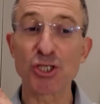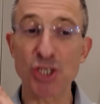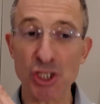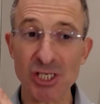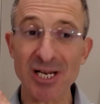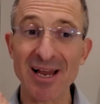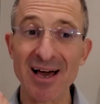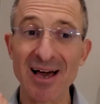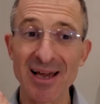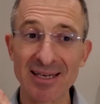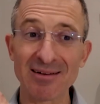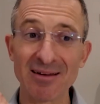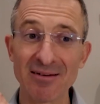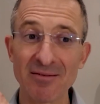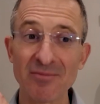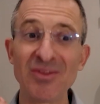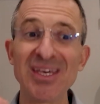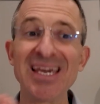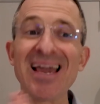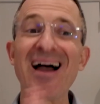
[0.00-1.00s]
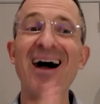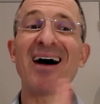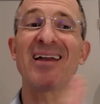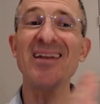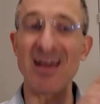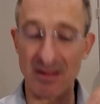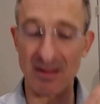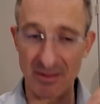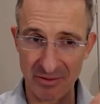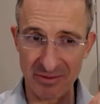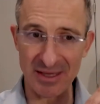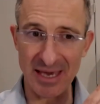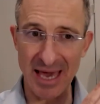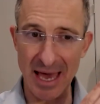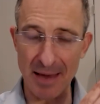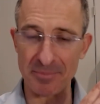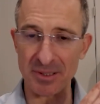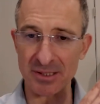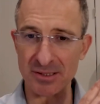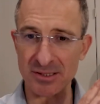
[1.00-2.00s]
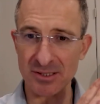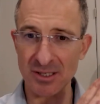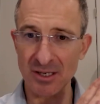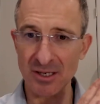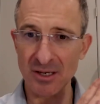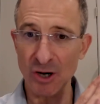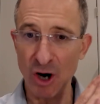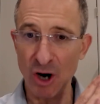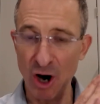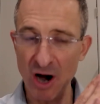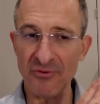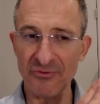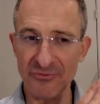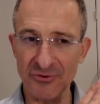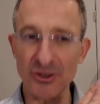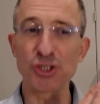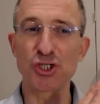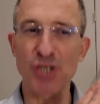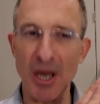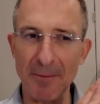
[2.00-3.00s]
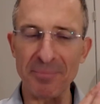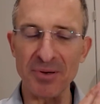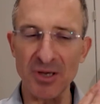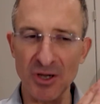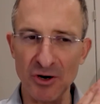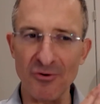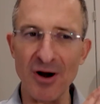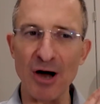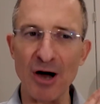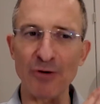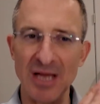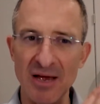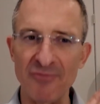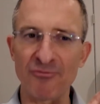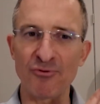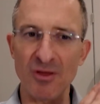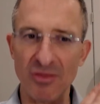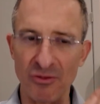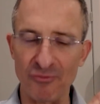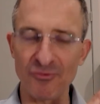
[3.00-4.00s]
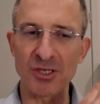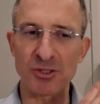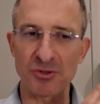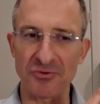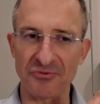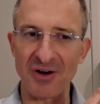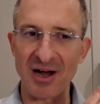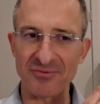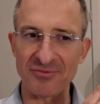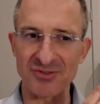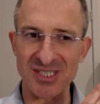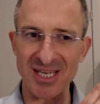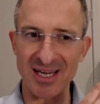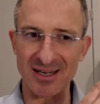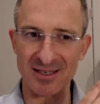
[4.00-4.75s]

Just like the unhealthy habit of jumping around every three to five